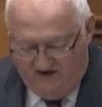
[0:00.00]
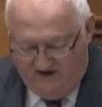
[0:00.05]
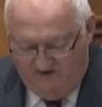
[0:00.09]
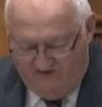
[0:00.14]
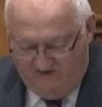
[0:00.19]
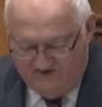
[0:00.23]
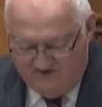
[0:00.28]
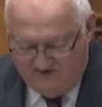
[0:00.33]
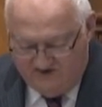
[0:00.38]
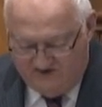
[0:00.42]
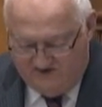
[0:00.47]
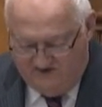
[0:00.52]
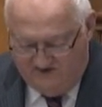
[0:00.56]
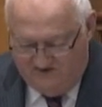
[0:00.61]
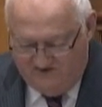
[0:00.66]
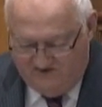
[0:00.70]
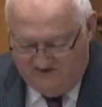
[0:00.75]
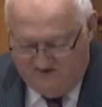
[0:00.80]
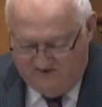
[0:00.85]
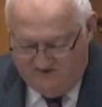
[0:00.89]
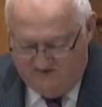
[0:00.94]
ER physician
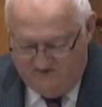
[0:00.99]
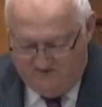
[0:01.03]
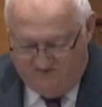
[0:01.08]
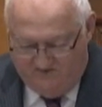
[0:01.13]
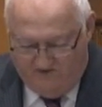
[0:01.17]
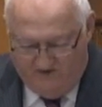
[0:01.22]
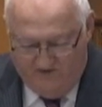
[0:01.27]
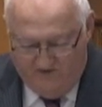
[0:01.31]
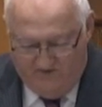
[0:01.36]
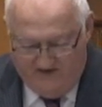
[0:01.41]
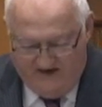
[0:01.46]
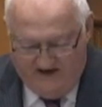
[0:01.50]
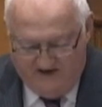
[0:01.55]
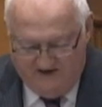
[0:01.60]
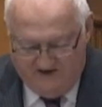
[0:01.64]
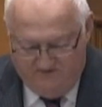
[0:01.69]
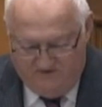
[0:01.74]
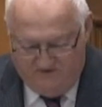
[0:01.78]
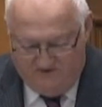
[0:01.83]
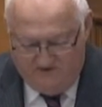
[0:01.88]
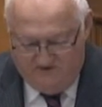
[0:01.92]
assistants to perform a
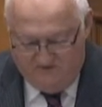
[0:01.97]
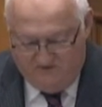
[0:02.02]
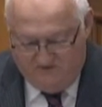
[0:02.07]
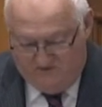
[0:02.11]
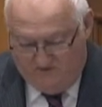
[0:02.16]
range of duties